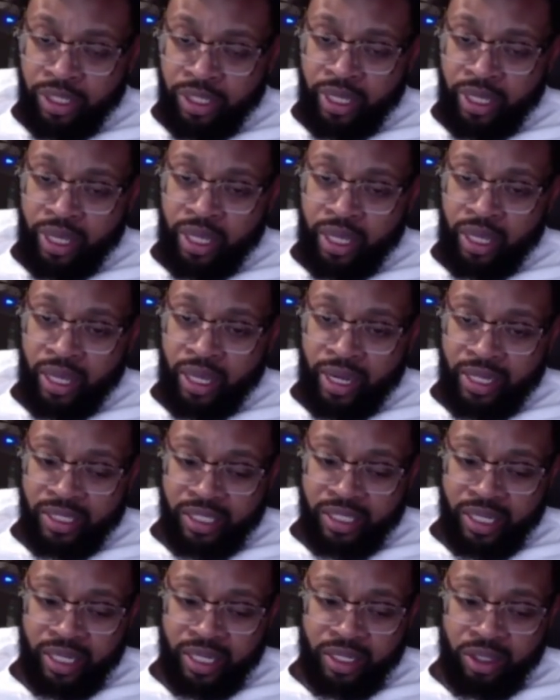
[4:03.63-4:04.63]
yeah, like I
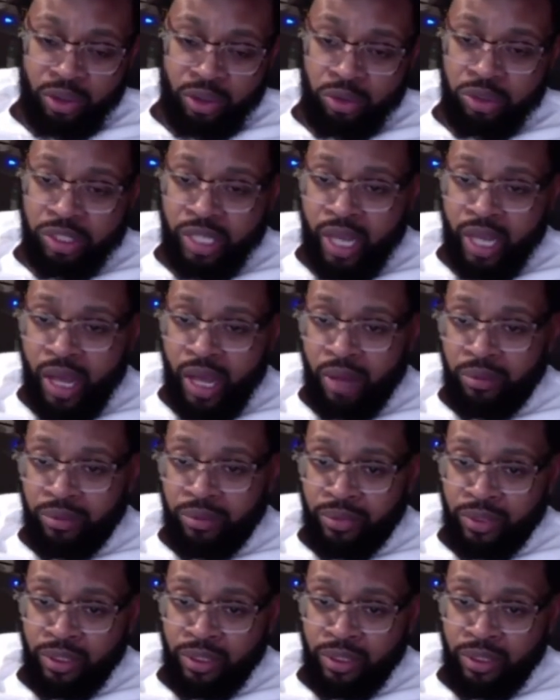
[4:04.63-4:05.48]
said, huge step.